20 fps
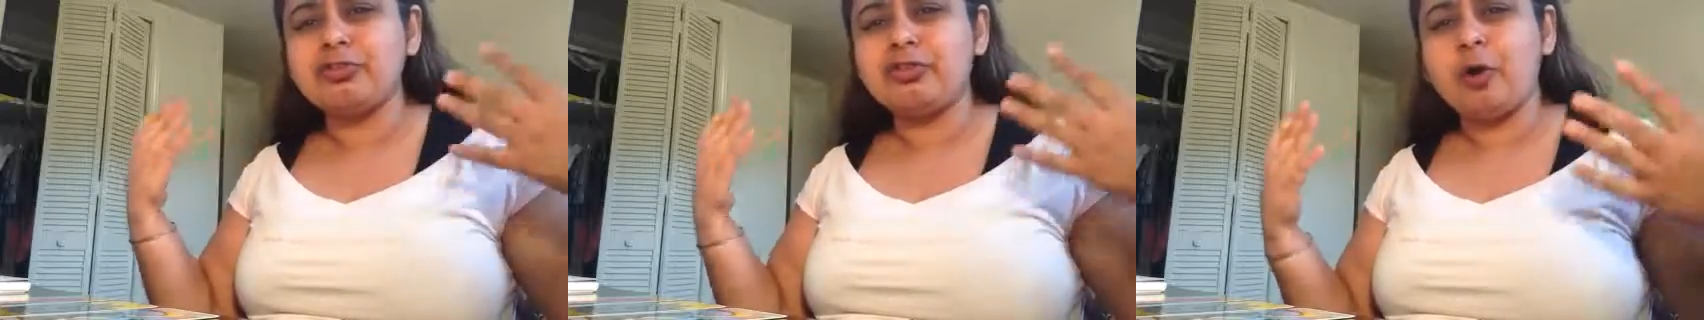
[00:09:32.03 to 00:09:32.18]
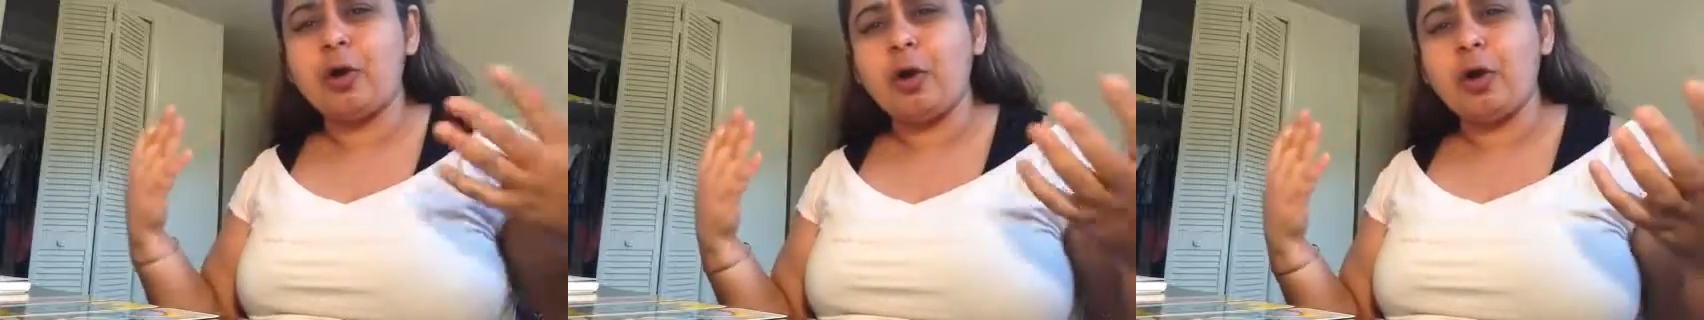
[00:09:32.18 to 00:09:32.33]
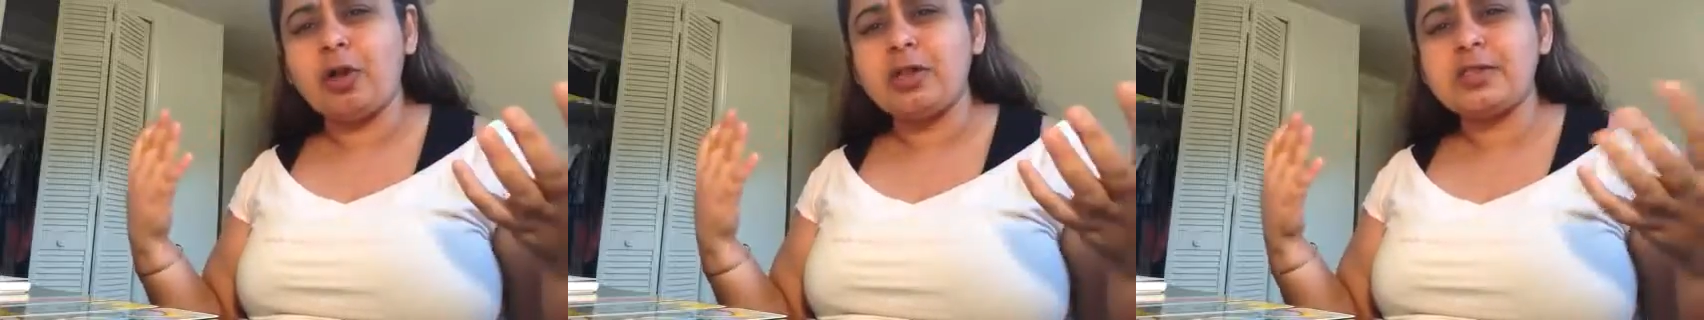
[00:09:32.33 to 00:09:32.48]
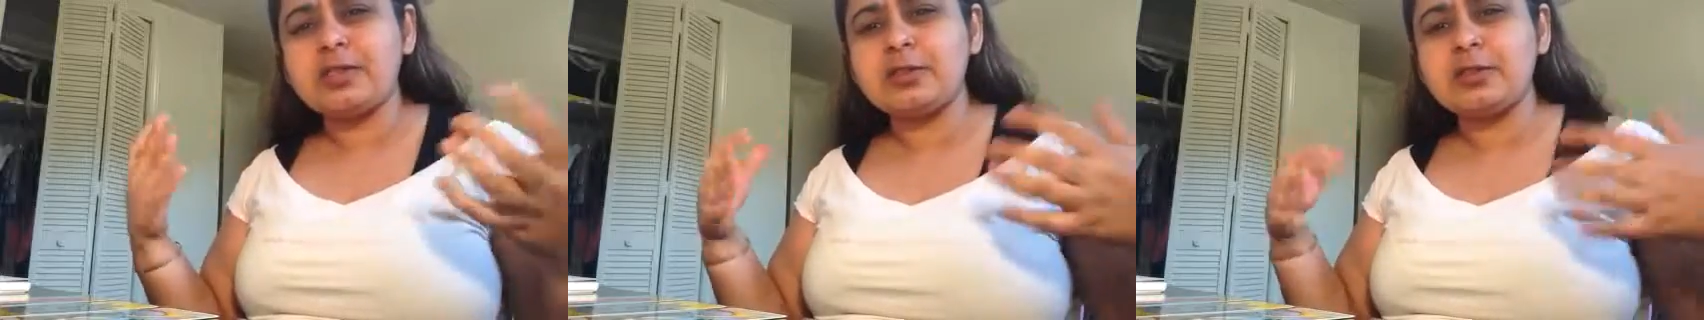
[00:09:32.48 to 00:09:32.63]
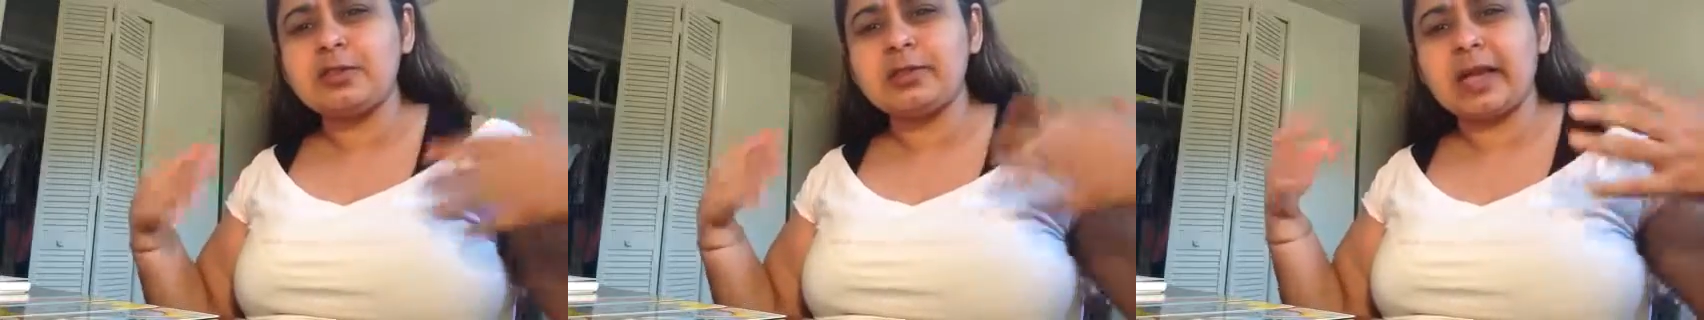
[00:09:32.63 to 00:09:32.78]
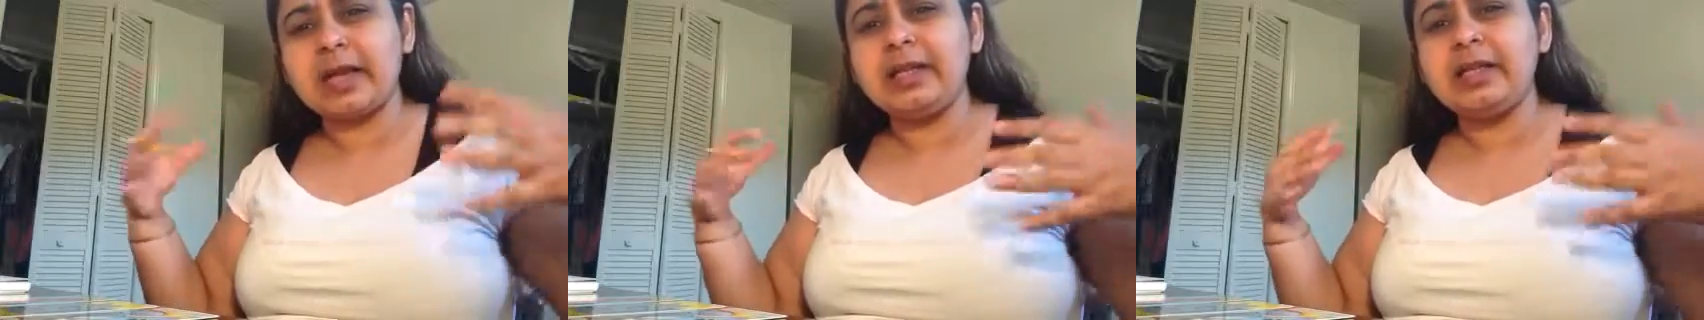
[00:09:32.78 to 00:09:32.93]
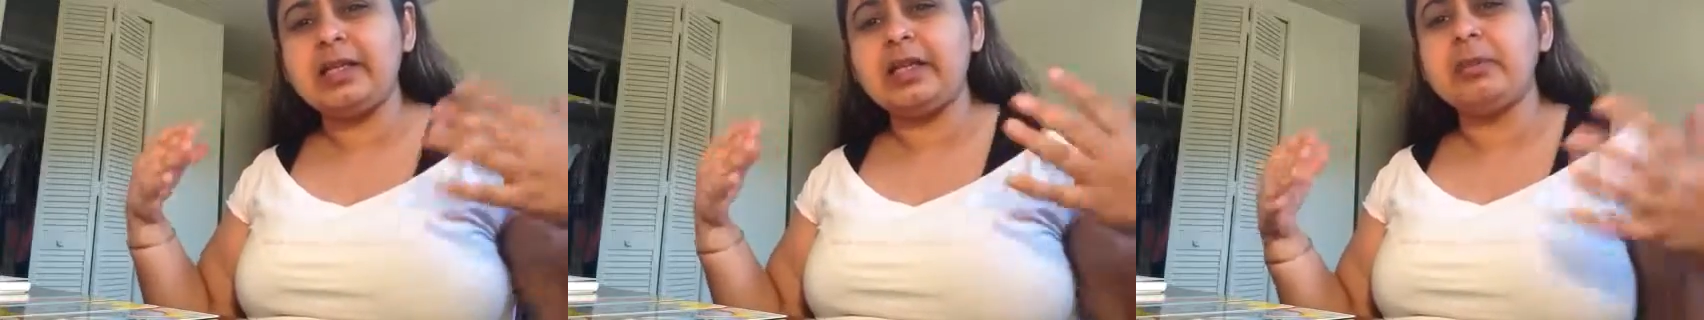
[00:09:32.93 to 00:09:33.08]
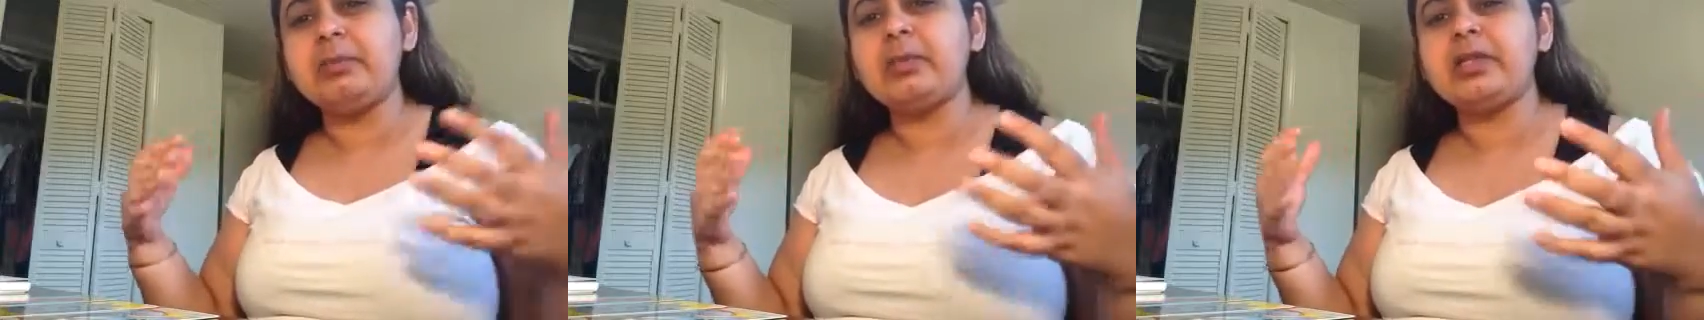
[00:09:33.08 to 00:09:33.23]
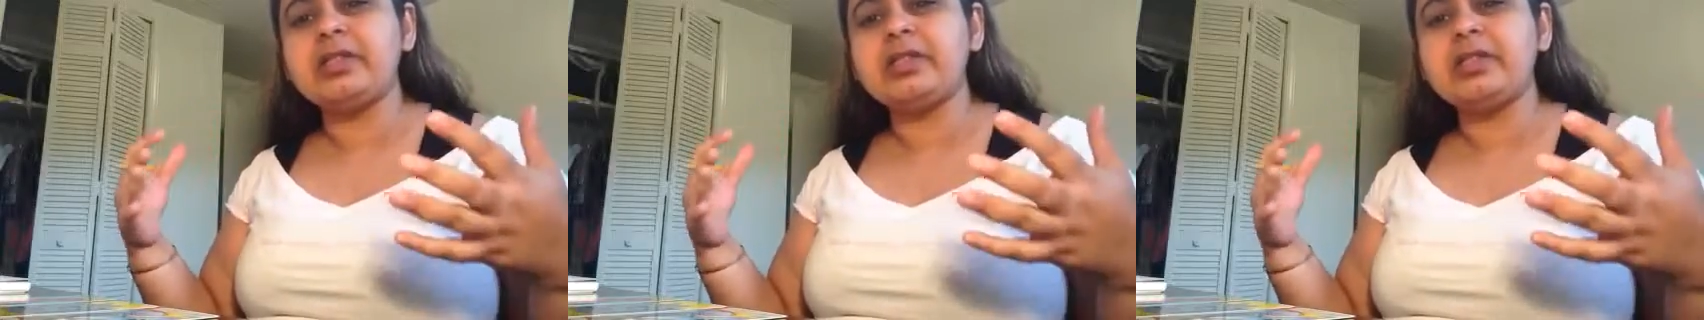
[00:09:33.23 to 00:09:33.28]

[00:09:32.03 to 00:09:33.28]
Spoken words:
false society